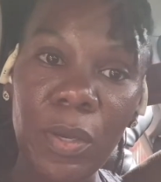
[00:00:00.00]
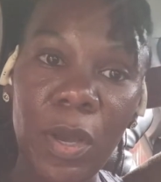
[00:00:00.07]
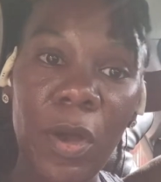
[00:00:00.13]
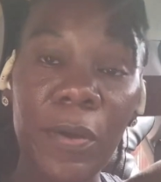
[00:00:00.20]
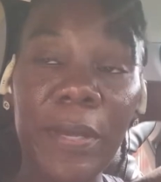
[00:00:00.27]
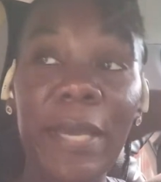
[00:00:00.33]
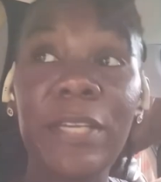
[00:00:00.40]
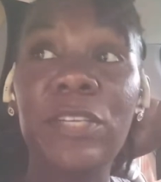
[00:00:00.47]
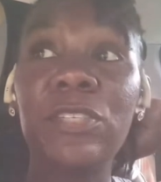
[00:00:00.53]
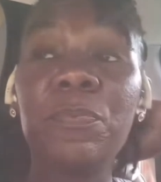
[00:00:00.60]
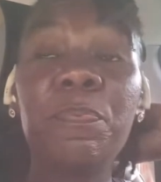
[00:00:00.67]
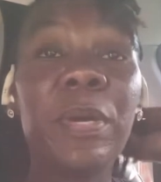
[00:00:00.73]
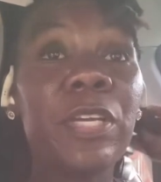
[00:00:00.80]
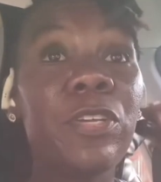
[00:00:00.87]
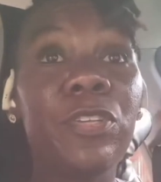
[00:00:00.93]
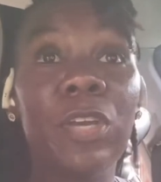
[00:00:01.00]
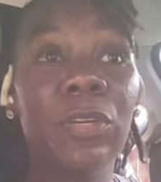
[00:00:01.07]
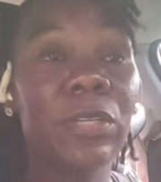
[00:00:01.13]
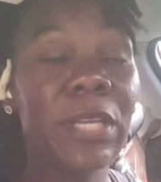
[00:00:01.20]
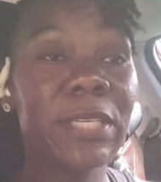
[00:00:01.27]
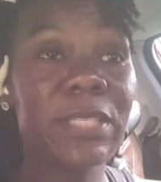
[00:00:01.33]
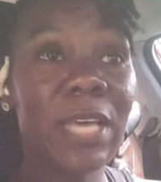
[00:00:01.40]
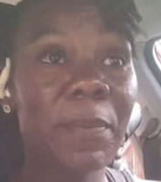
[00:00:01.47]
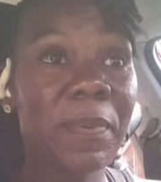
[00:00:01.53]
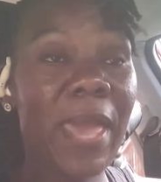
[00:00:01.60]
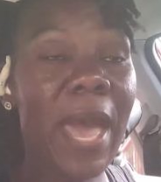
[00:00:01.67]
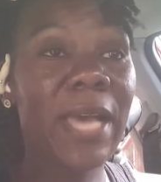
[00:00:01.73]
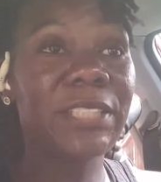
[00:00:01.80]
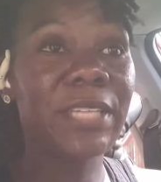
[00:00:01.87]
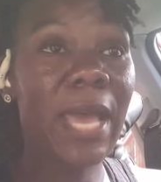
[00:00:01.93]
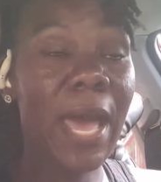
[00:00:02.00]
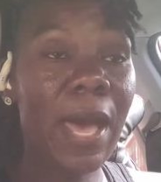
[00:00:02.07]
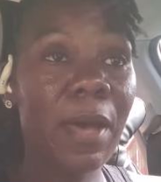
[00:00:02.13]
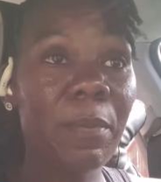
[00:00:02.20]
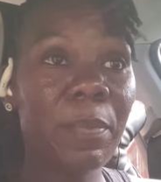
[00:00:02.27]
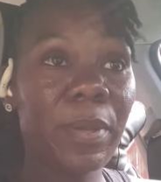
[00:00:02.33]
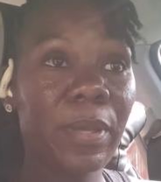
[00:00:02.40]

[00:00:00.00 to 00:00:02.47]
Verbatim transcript: Okay, you but you don't accept Cash App?